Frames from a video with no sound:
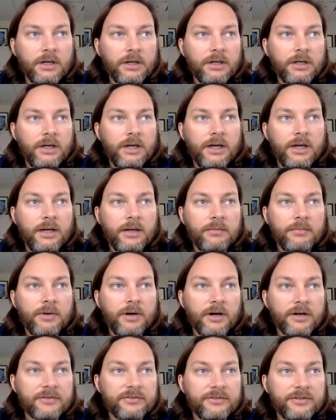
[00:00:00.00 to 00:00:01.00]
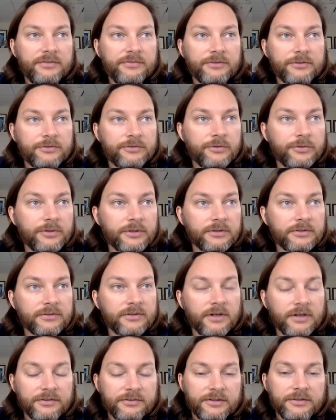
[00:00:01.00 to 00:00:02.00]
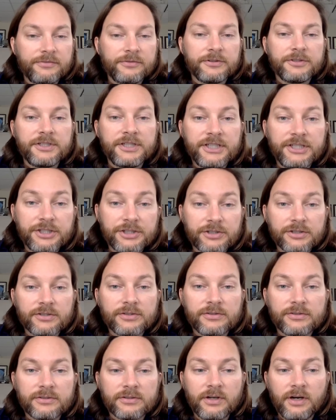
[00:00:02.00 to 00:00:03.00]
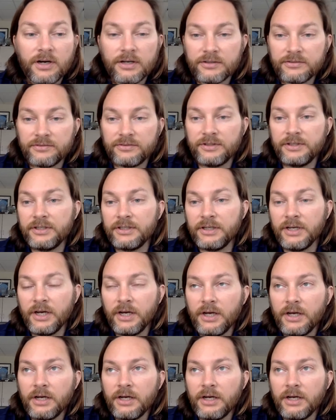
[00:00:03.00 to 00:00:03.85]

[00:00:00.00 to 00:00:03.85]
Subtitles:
Honesty for students, honesty for teachers, honesty